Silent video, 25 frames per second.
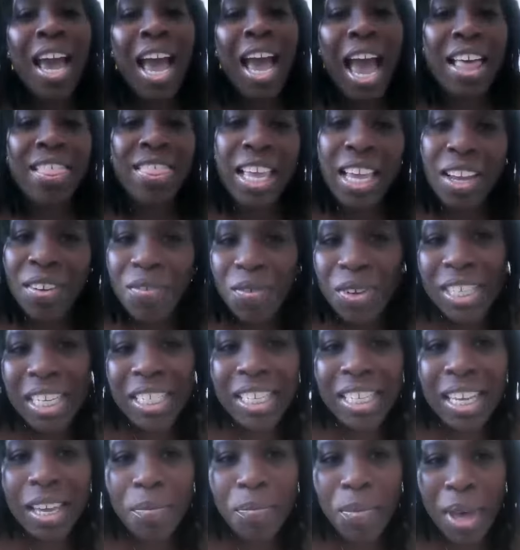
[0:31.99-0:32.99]
I think we need
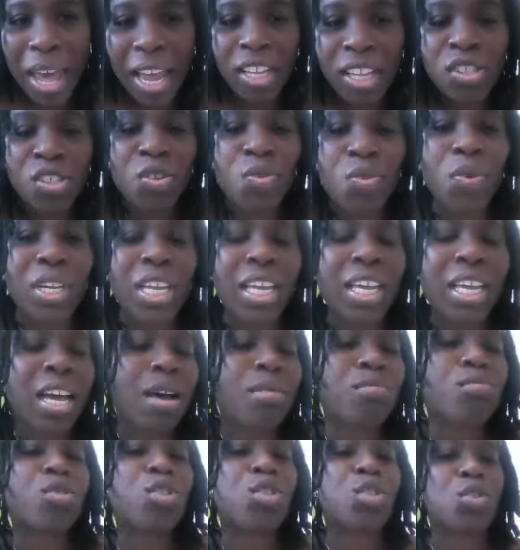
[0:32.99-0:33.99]
to get back to when it
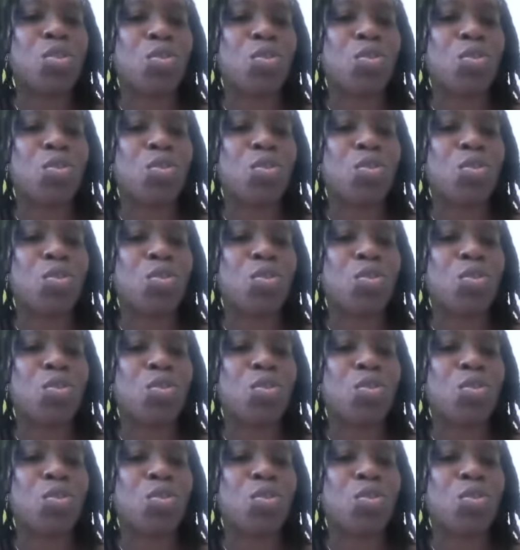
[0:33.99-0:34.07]
comes